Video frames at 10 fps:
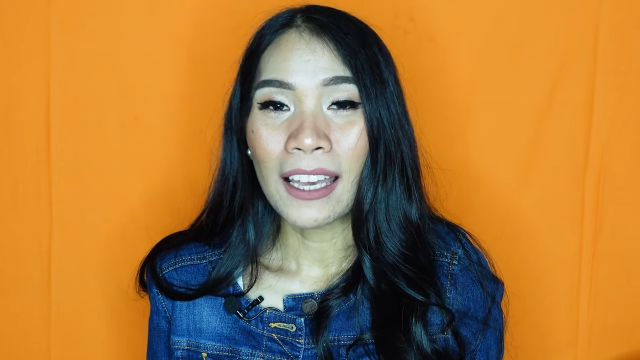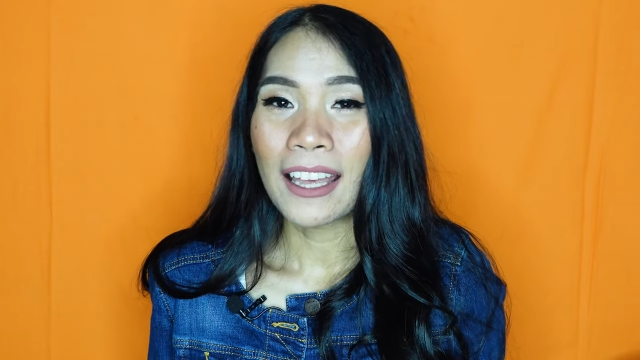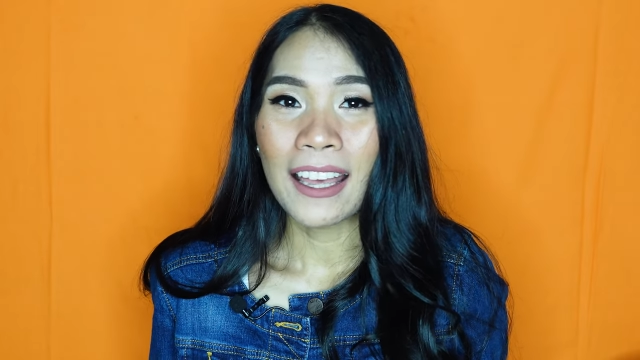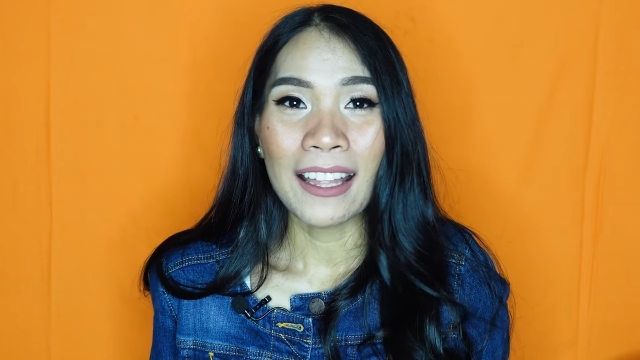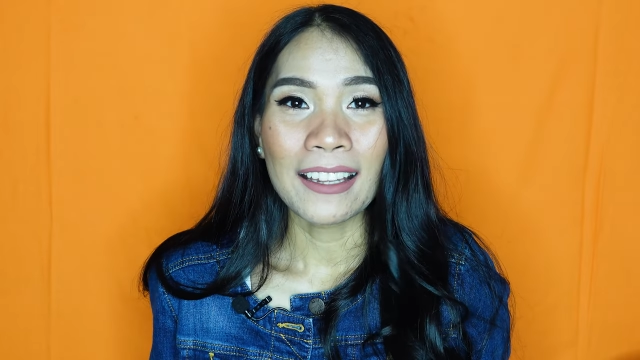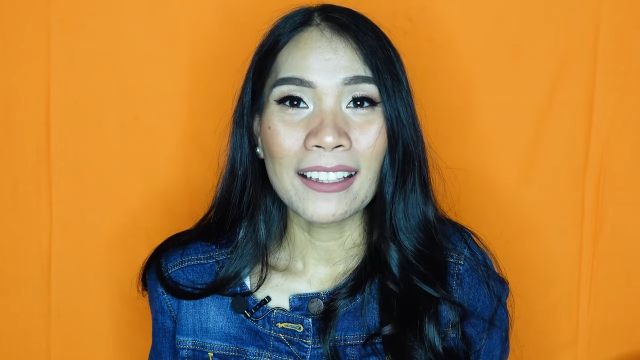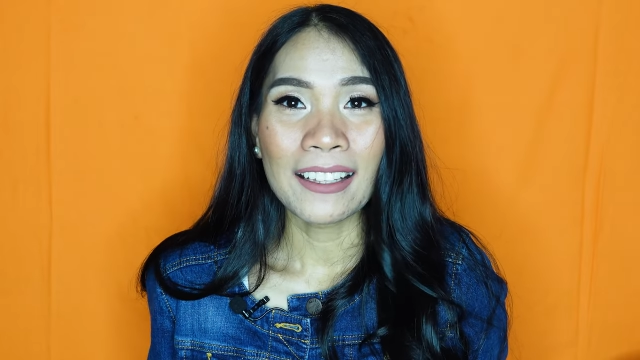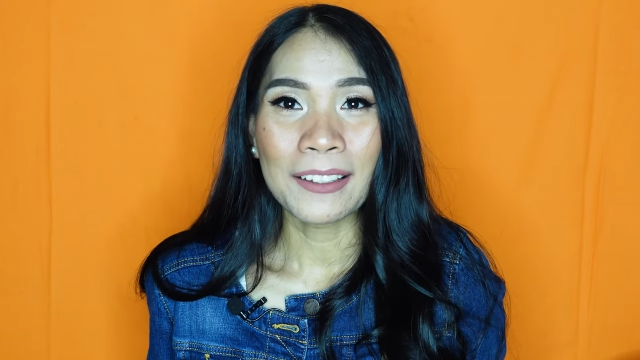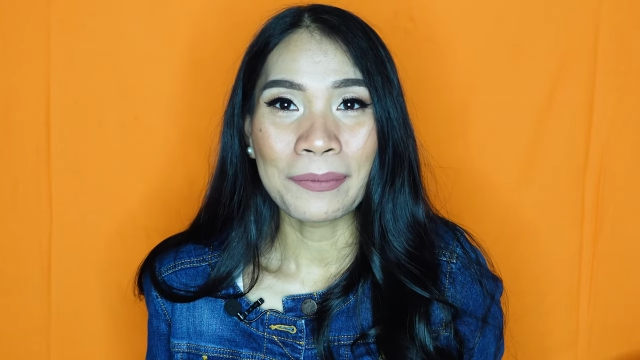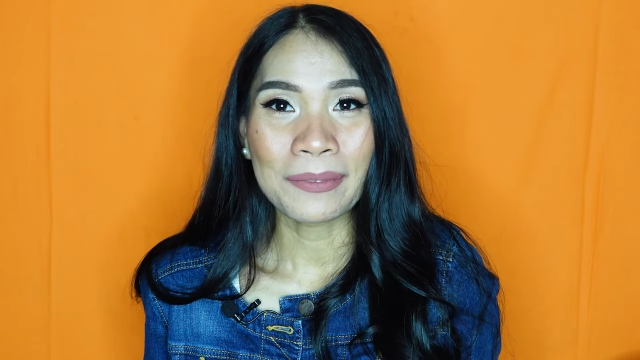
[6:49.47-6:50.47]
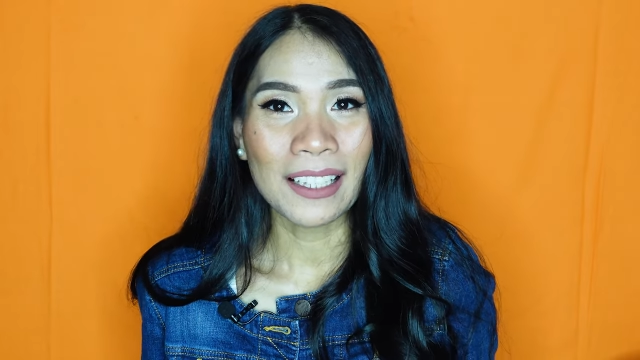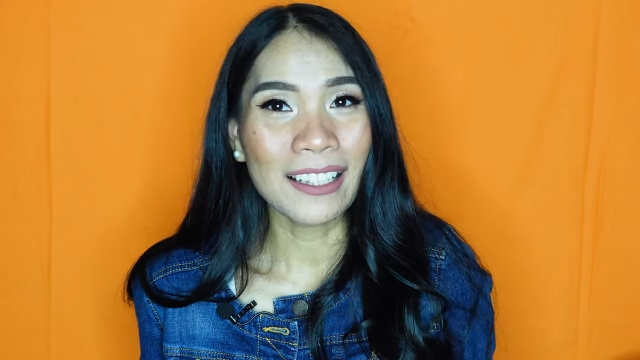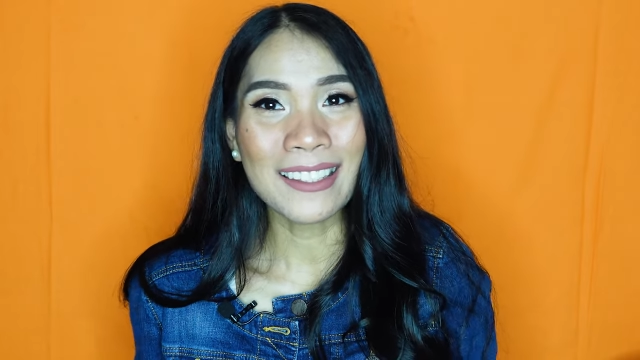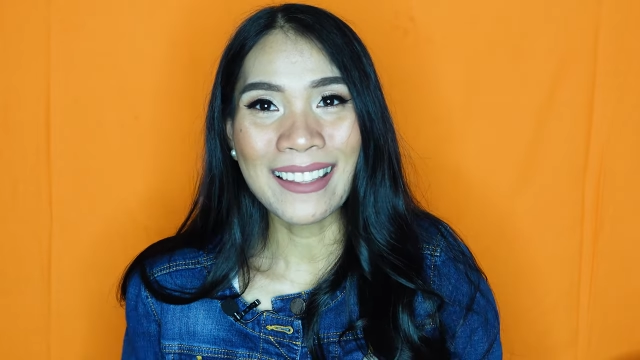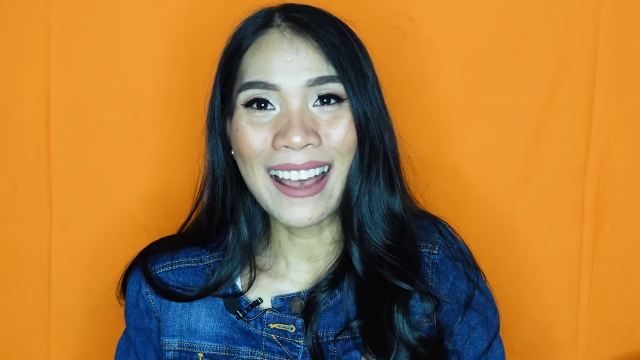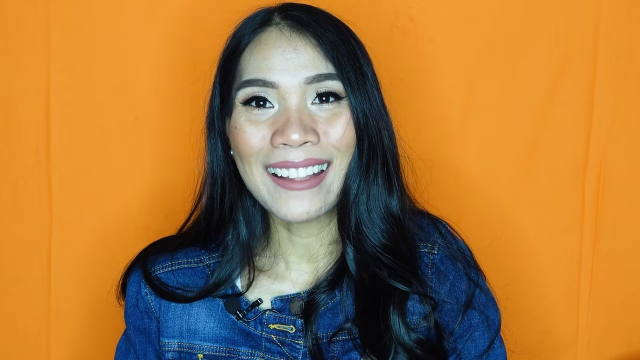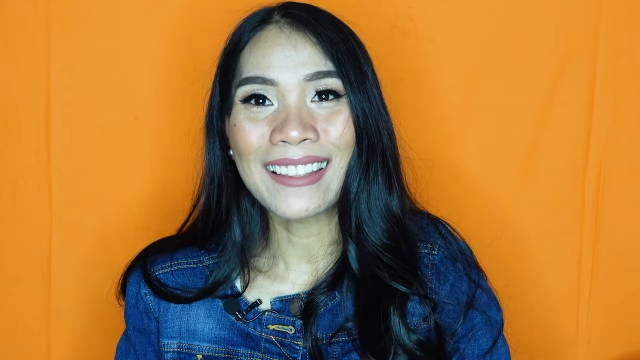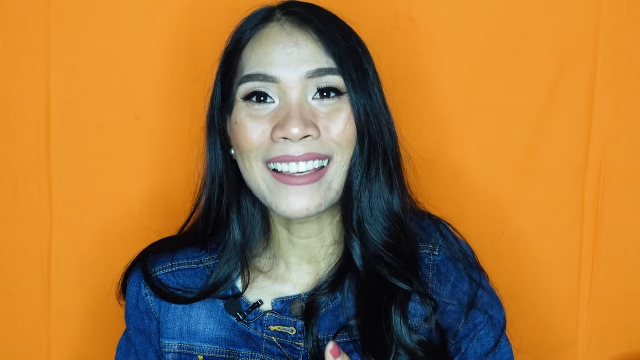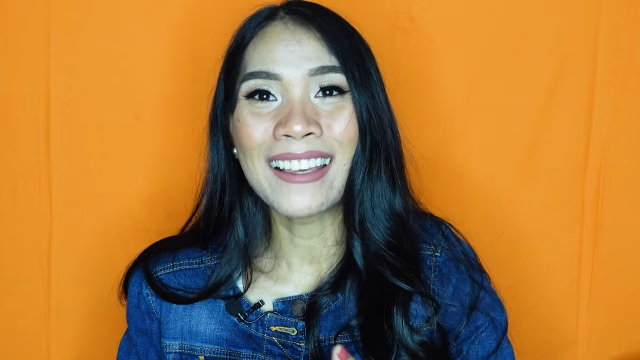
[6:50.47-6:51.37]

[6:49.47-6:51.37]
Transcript: and it's not